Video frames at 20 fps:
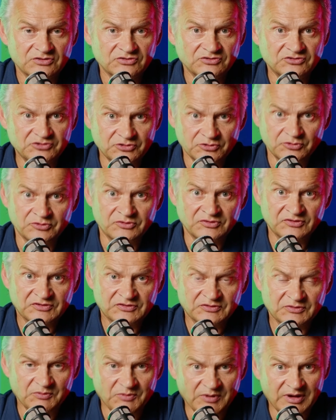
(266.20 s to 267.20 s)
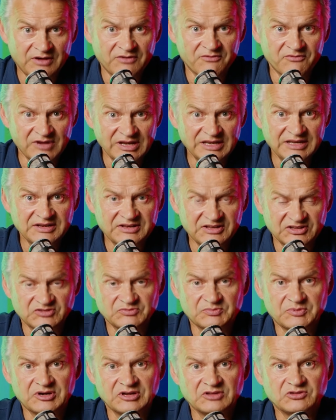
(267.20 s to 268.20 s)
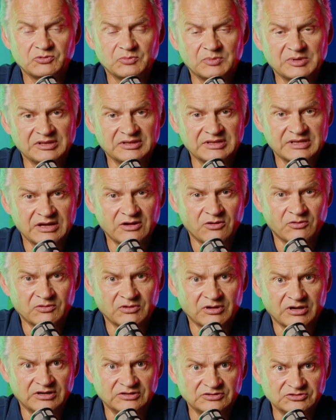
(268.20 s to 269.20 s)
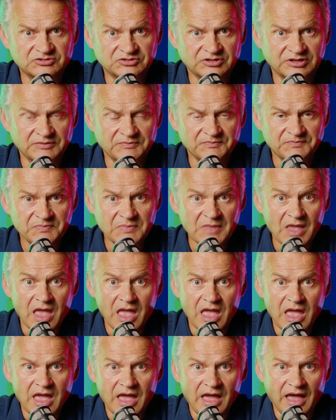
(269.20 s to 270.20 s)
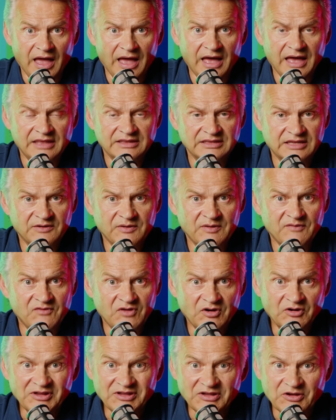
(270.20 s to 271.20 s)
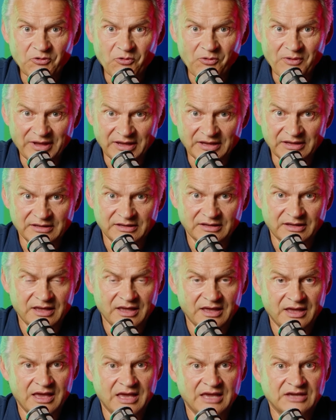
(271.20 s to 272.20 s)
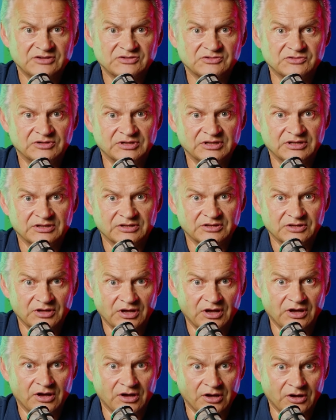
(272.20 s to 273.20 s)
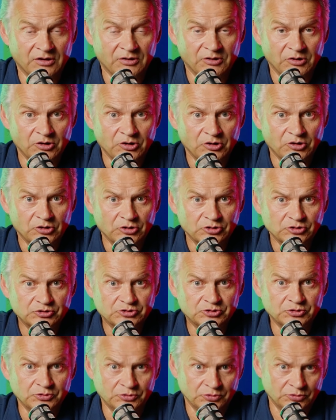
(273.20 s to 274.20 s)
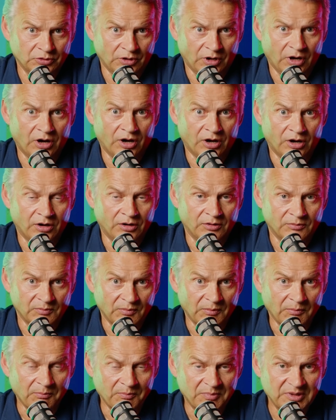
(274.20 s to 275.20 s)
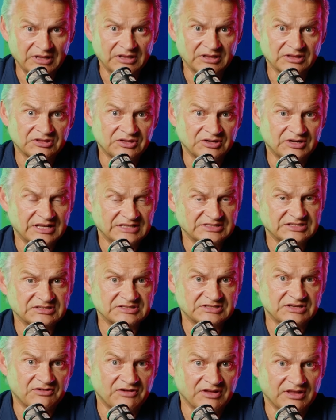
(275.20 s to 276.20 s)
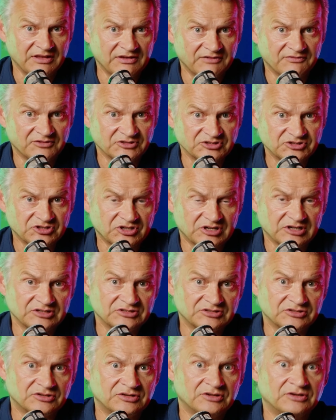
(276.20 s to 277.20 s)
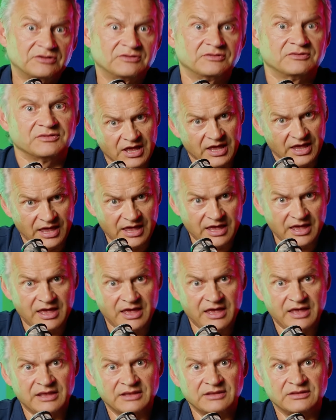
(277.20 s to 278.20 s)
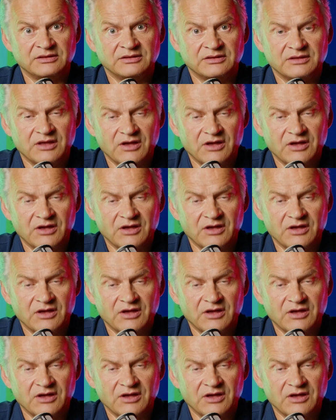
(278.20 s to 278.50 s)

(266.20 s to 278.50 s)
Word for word: Jews were really desperate to build their own country. And they were very quick, actually, uh, to uh, build the necessary infrastructure and